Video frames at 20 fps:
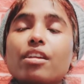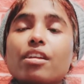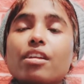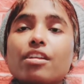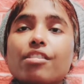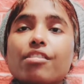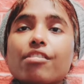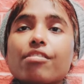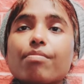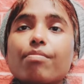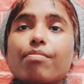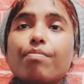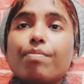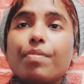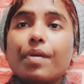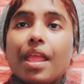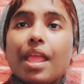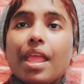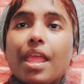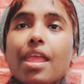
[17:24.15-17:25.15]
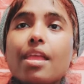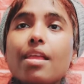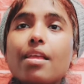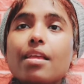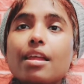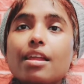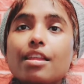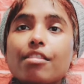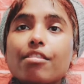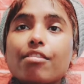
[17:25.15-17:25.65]

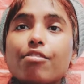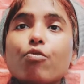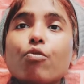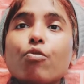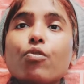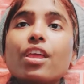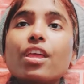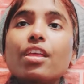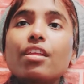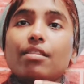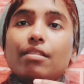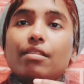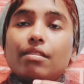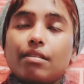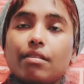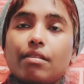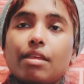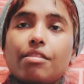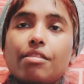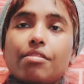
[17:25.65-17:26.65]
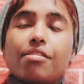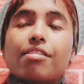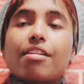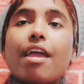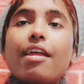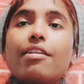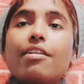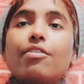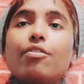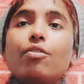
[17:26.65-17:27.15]
it's cooking
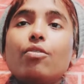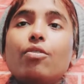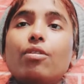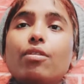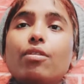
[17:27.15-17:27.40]
inside your